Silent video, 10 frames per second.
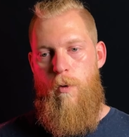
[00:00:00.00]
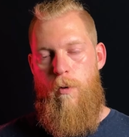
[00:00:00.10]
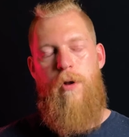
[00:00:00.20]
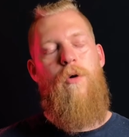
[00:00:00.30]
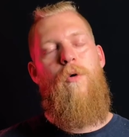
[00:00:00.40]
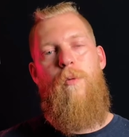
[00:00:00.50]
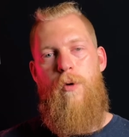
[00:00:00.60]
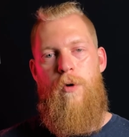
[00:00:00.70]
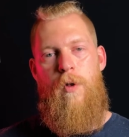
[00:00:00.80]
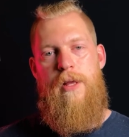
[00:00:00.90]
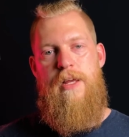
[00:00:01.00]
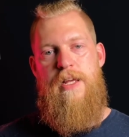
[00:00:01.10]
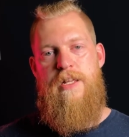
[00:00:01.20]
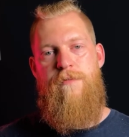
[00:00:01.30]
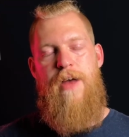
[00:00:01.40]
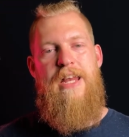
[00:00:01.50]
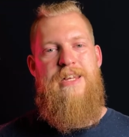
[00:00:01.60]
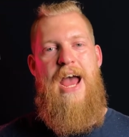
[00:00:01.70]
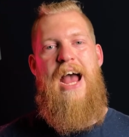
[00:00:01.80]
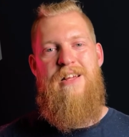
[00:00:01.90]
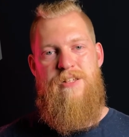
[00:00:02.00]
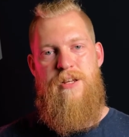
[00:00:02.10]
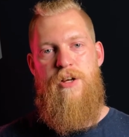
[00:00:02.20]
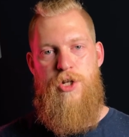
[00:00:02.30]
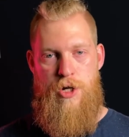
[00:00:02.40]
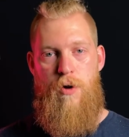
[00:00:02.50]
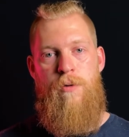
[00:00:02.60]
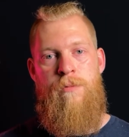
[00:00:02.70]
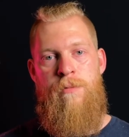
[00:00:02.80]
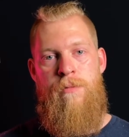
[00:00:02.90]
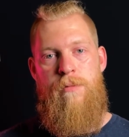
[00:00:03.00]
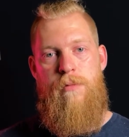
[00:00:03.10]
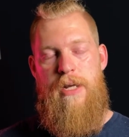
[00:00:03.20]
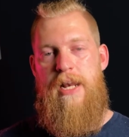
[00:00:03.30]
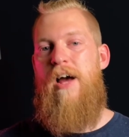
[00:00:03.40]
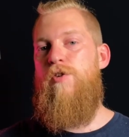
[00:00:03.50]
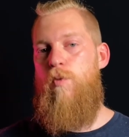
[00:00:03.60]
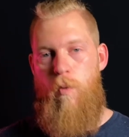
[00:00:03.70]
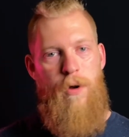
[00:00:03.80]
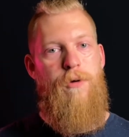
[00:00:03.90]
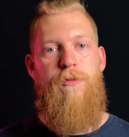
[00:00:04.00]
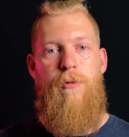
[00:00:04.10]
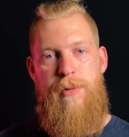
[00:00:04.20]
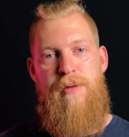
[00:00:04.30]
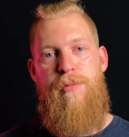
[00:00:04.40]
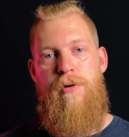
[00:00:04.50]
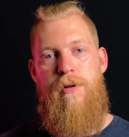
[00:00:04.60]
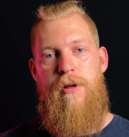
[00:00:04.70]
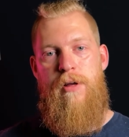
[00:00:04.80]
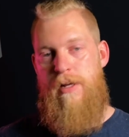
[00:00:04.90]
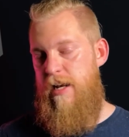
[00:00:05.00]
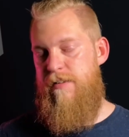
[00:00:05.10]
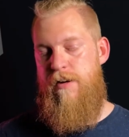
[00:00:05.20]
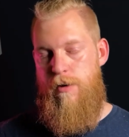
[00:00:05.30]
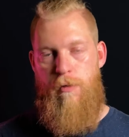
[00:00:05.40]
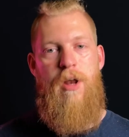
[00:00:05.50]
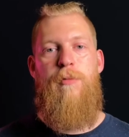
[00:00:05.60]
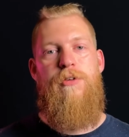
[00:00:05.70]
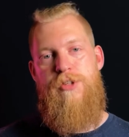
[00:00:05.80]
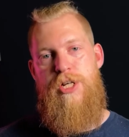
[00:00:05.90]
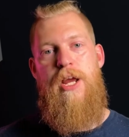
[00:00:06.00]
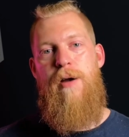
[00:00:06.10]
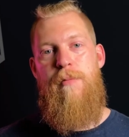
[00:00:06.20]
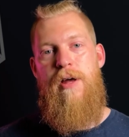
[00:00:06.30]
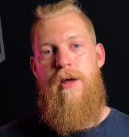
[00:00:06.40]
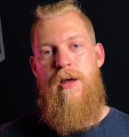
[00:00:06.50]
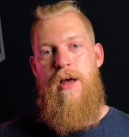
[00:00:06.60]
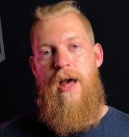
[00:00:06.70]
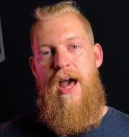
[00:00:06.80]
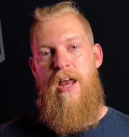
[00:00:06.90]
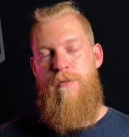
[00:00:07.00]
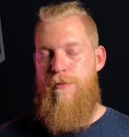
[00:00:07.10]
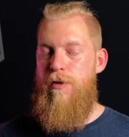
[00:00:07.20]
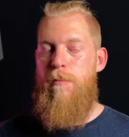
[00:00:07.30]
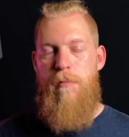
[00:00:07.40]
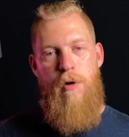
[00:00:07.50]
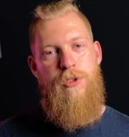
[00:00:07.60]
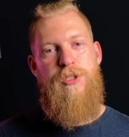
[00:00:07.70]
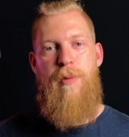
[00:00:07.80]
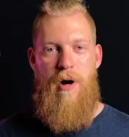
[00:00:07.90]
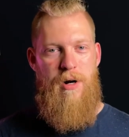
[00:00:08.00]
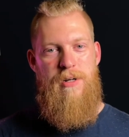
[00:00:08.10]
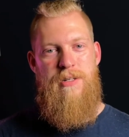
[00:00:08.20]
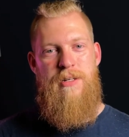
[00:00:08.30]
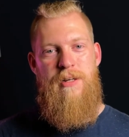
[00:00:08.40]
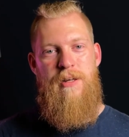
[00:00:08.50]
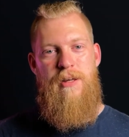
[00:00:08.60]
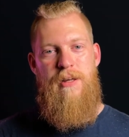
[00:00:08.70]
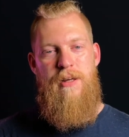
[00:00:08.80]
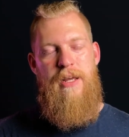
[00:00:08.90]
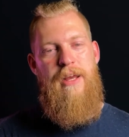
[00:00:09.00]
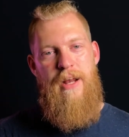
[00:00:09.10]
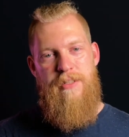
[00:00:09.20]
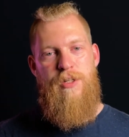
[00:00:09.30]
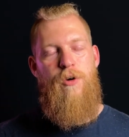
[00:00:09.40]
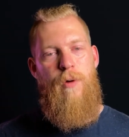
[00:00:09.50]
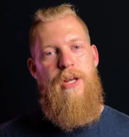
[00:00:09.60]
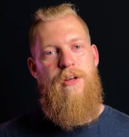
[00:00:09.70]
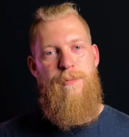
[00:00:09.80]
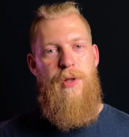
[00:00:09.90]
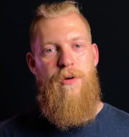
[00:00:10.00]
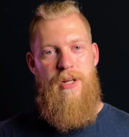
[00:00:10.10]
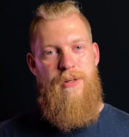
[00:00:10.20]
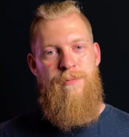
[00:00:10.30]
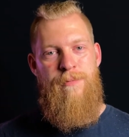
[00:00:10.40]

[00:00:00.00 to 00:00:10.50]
Critical Role is a fantastic show. It has wonderful people, it has an incredible GM, and for the most part, it has a great community.